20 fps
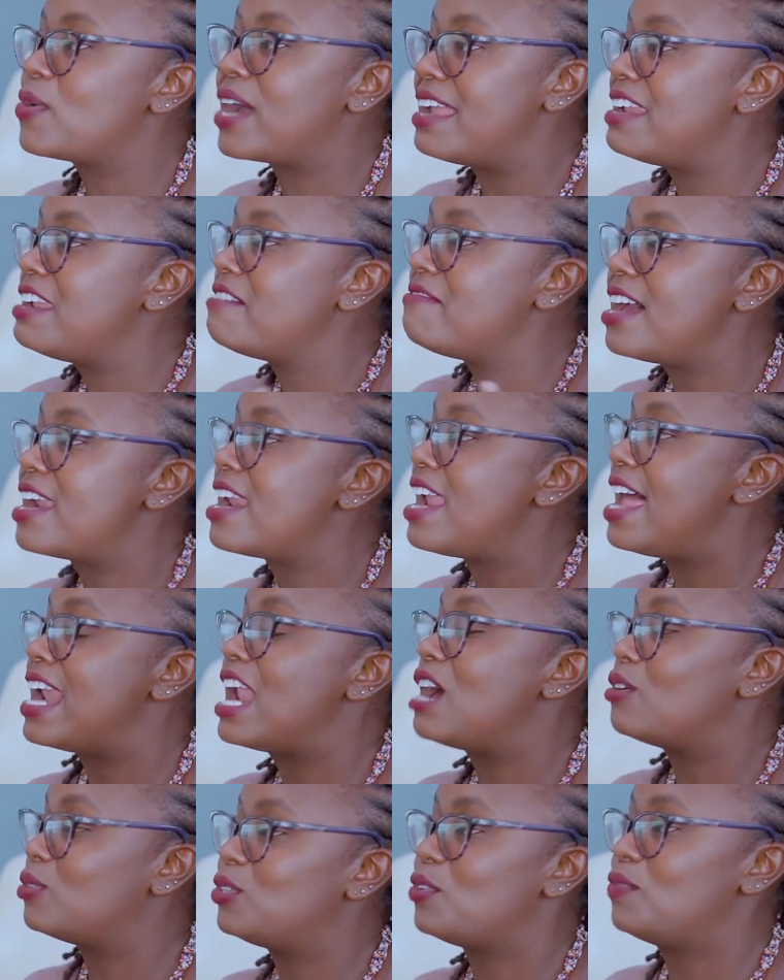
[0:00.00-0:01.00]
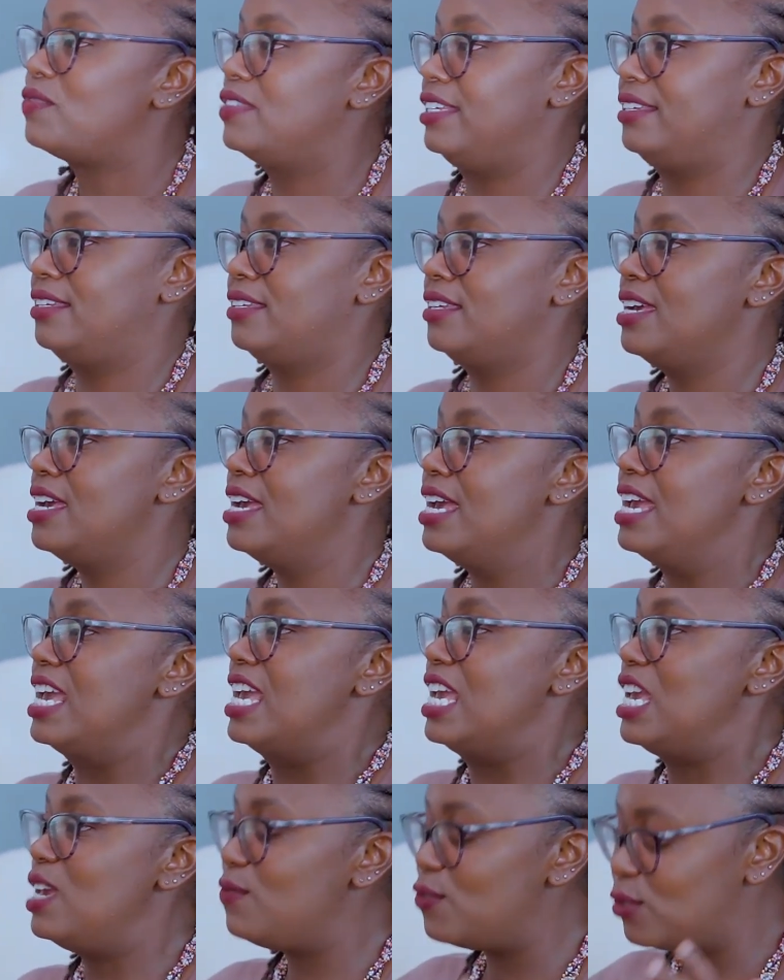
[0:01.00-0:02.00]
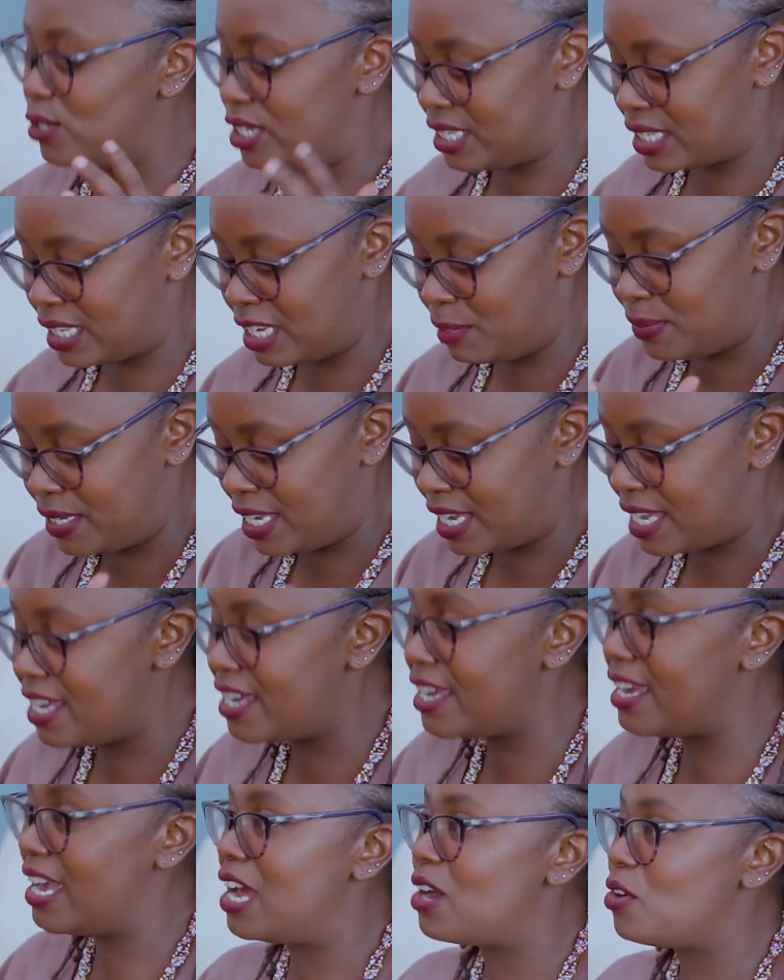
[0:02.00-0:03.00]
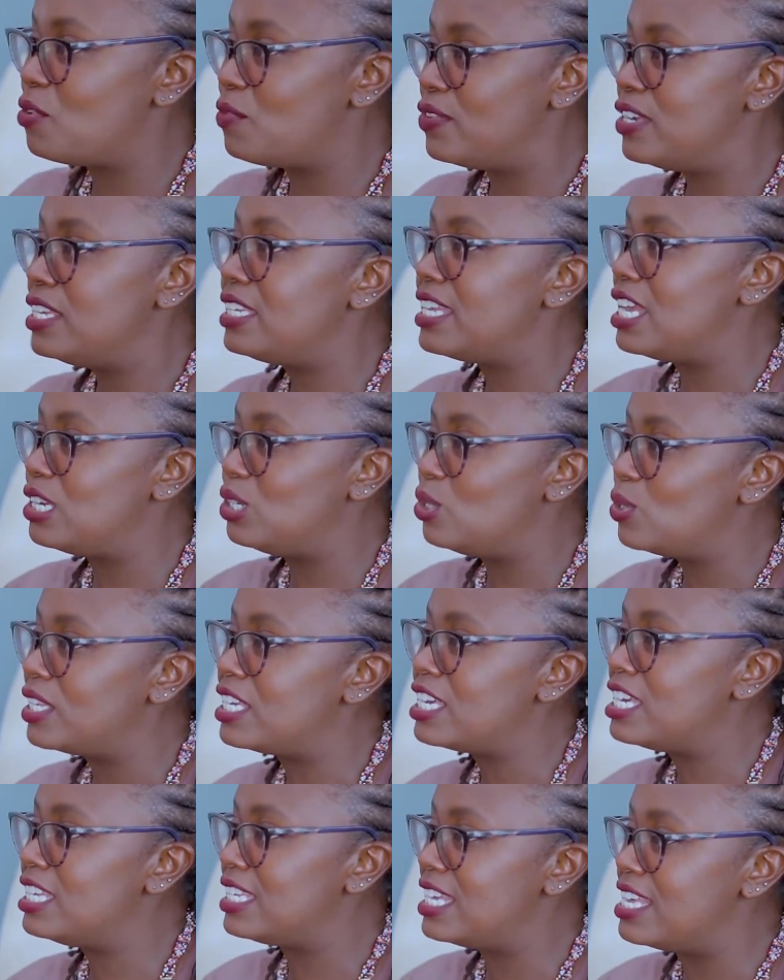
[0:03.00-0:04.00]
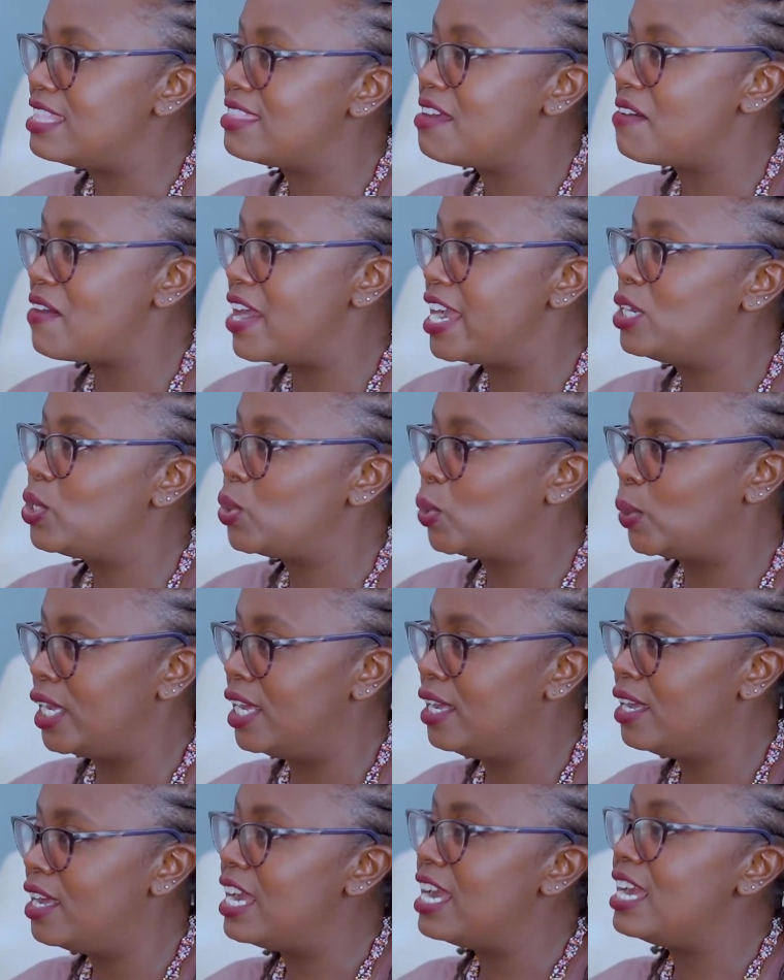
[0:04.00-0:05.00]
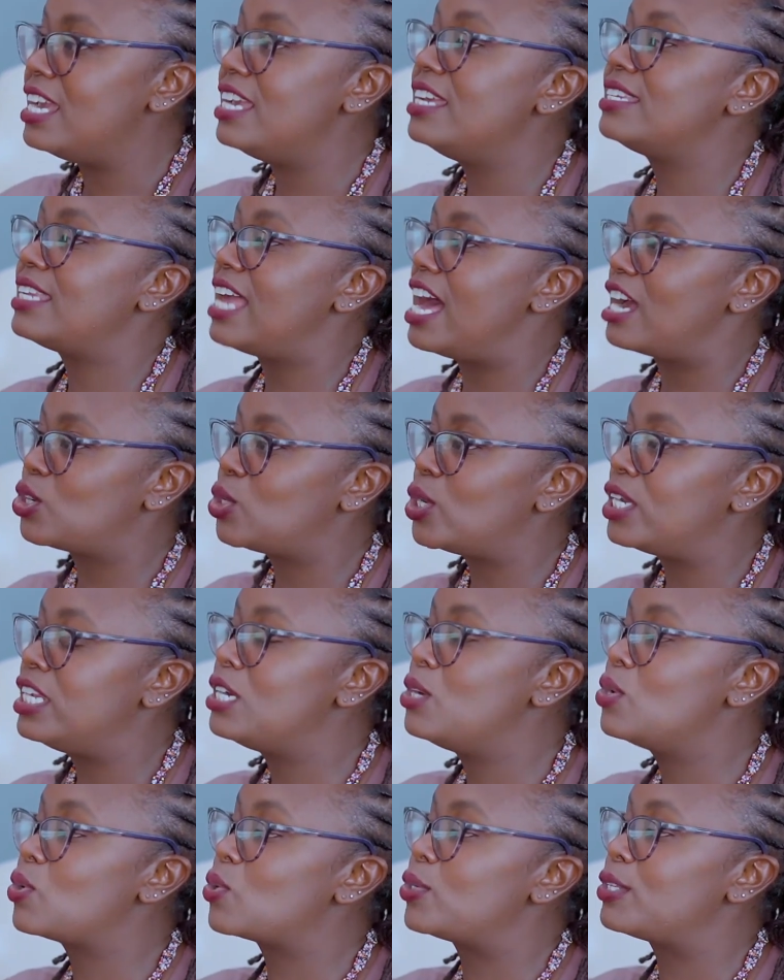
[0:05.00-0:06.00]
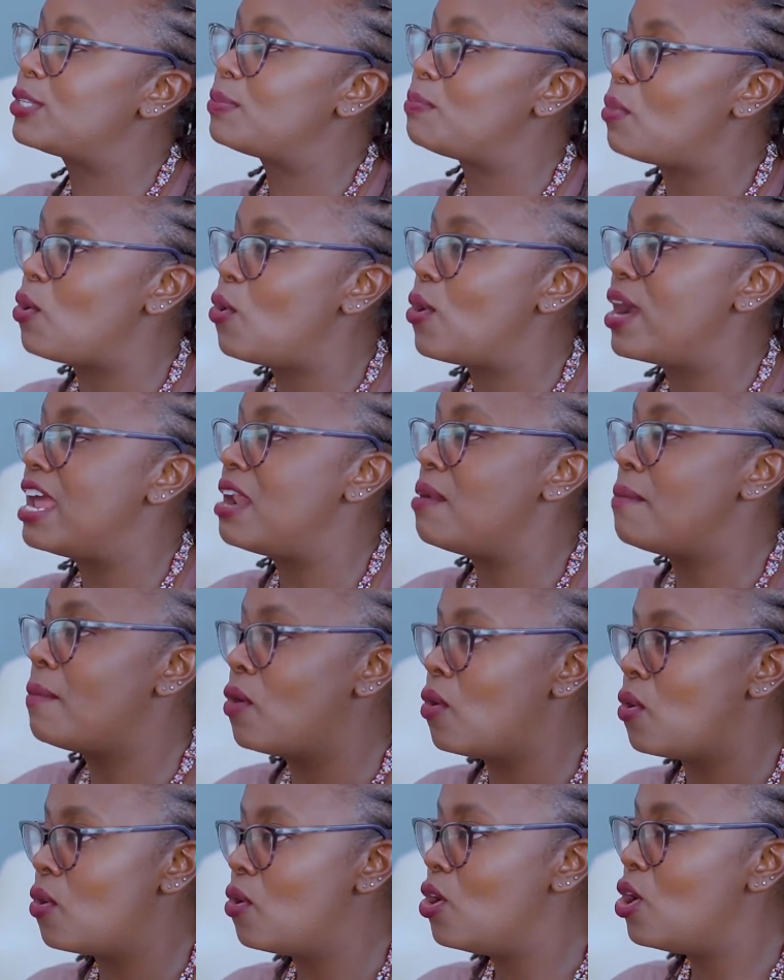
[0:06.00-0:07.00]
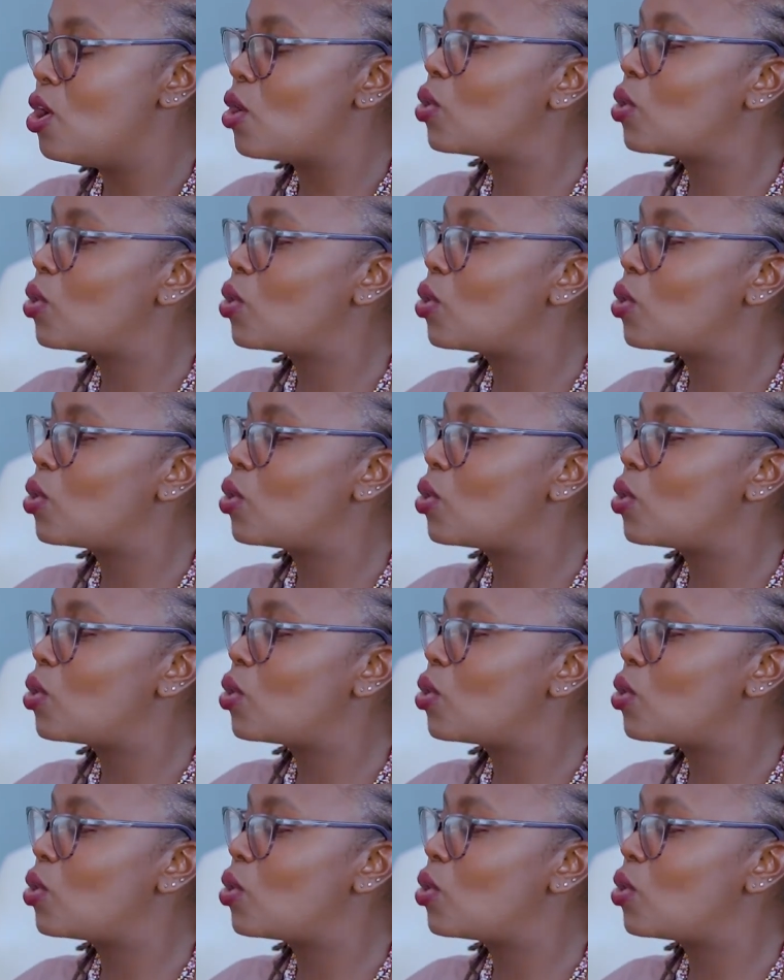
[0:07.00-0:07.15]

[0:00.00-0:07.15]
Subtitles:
You can never run out of it. If you just keep taking care of it and using it in the right way, it actually grows more and more.